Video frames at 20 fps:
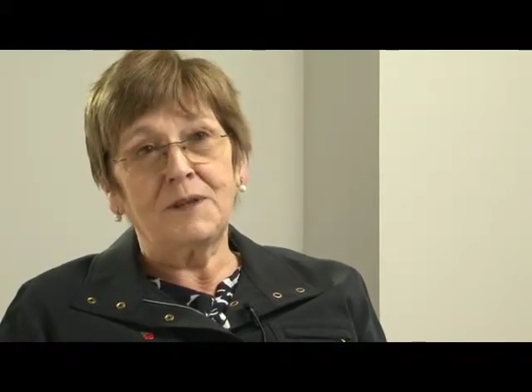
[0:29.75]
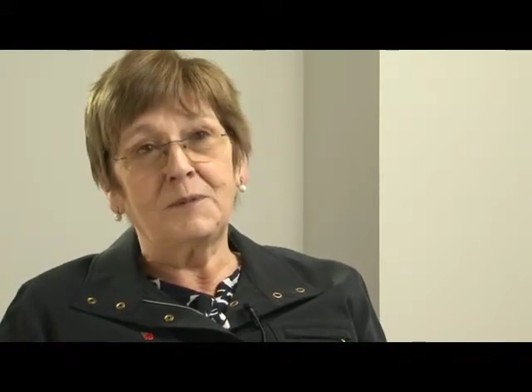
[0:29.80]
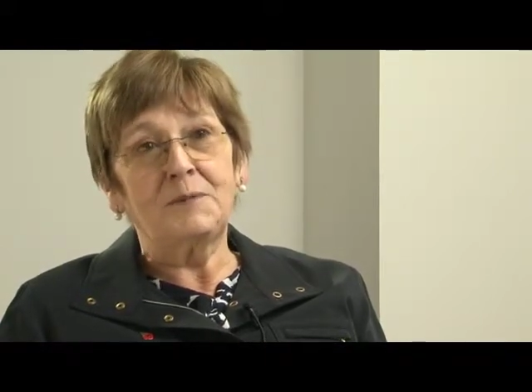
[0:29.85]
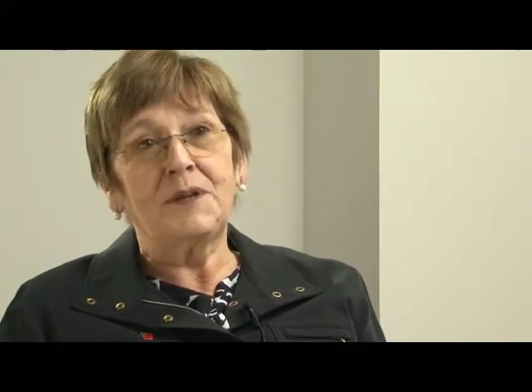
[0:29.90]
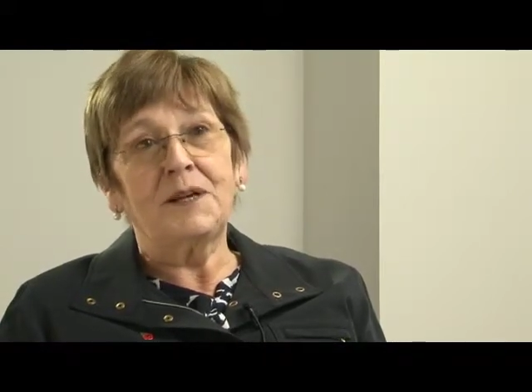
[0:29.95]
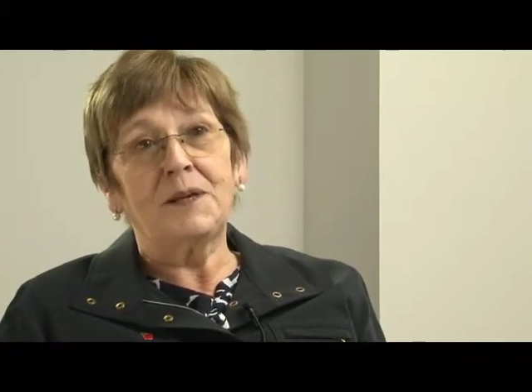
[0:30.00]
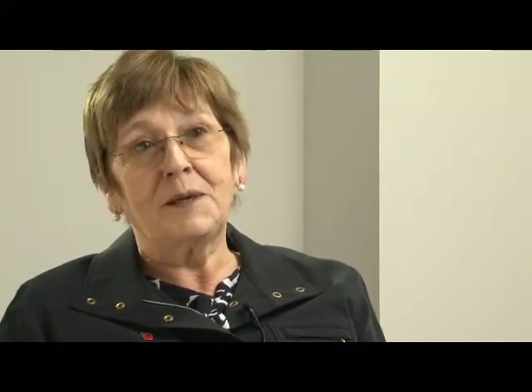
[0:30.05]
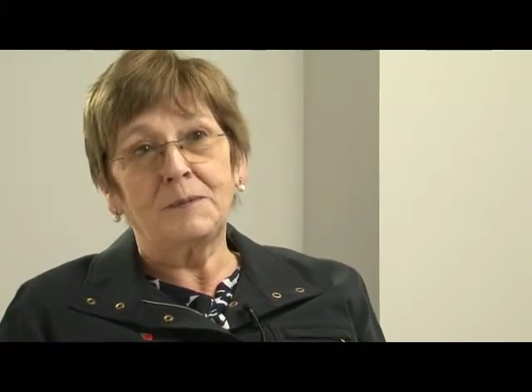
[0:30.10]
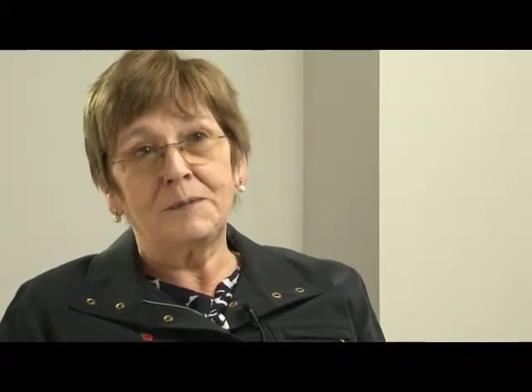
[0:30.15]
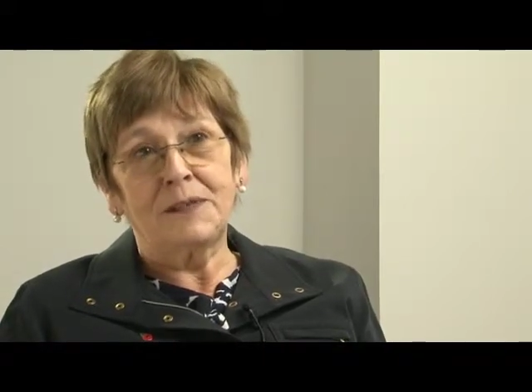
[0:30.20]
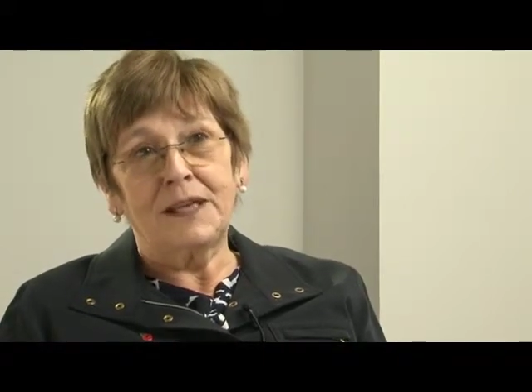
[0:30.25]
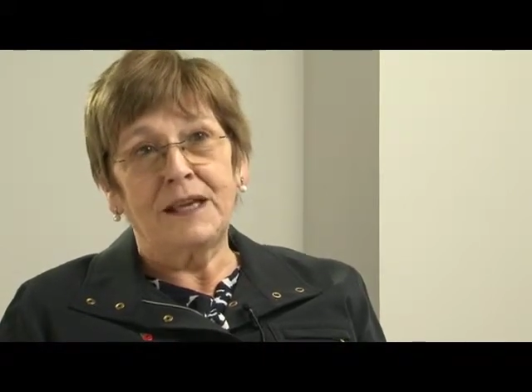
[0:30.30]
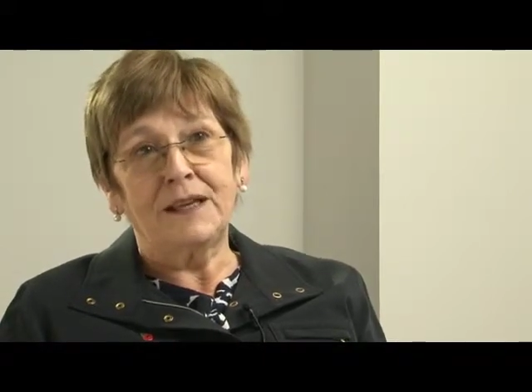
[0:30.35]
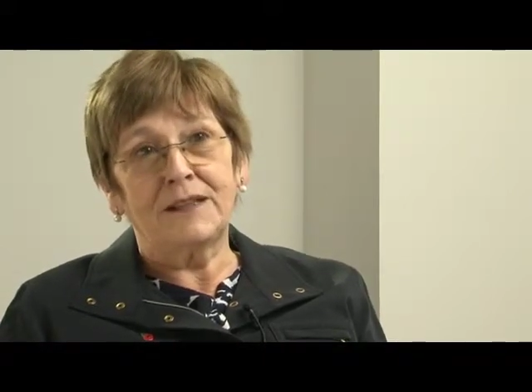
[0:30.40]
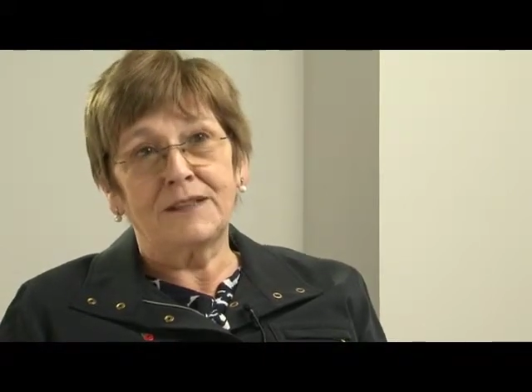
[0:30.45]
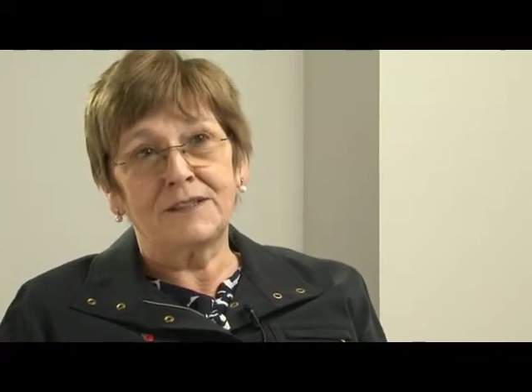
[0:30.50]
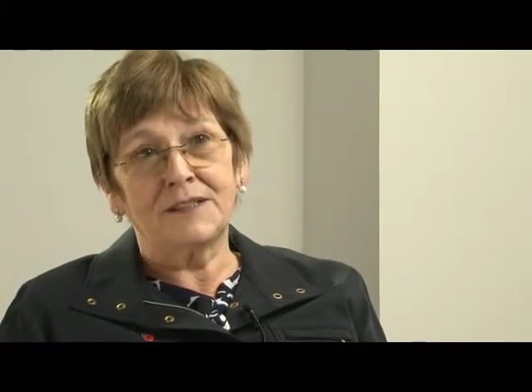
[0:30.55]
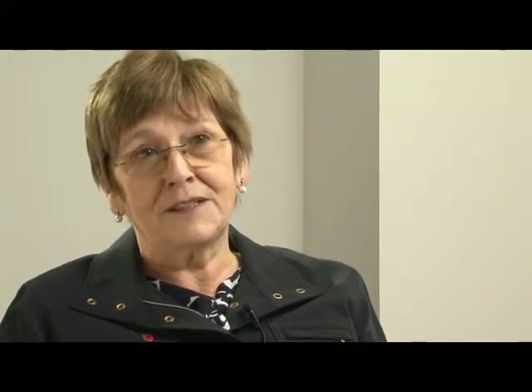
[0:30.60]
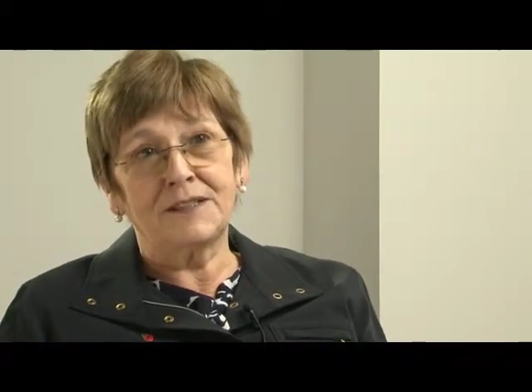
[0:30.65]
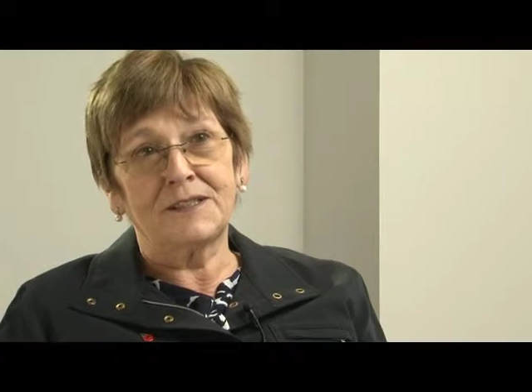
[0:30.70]
a prime
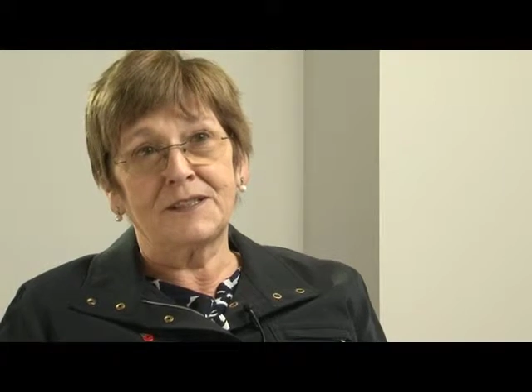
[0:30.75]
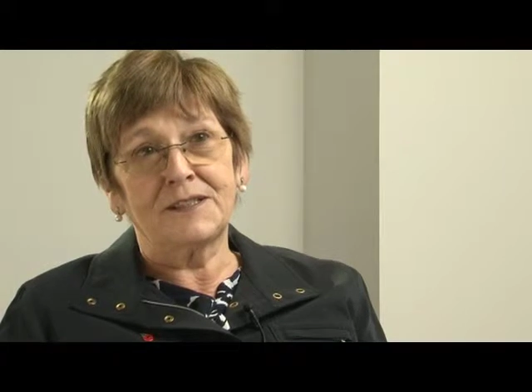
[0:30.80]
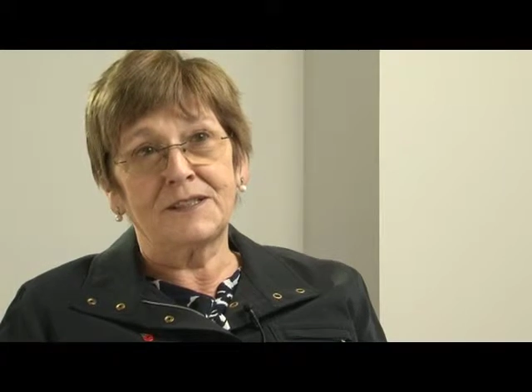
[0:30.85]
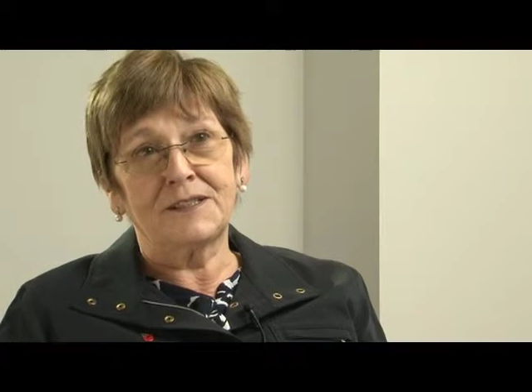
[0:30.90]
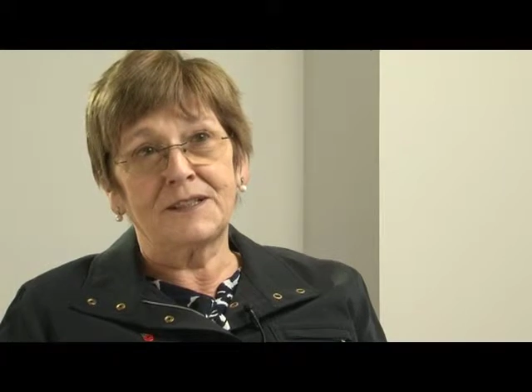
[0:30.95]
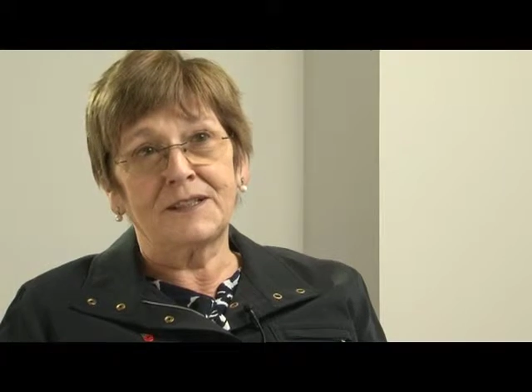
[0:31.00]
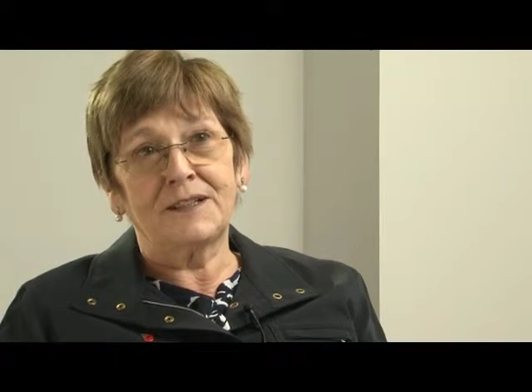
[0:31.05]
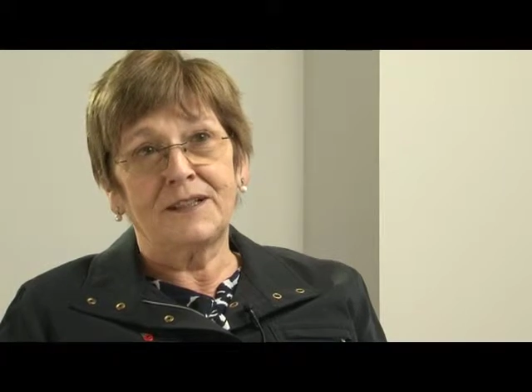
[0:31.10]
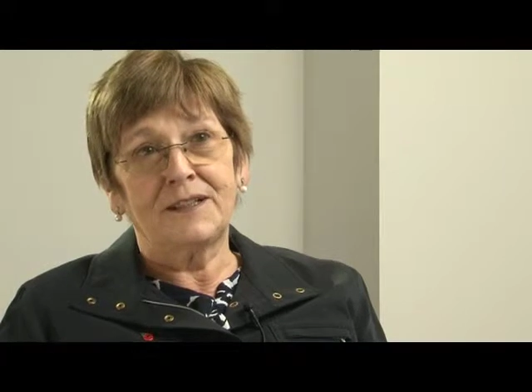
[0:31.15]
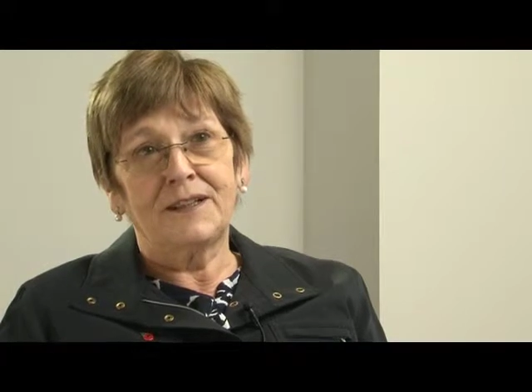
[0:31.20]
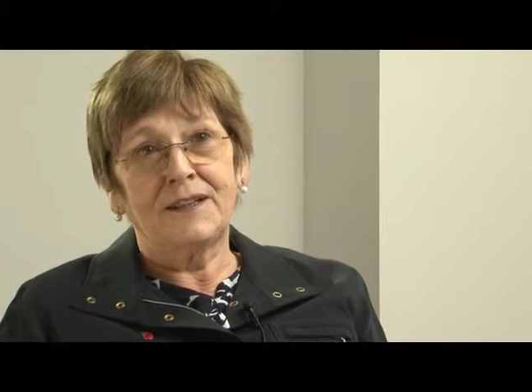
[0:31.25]
candidate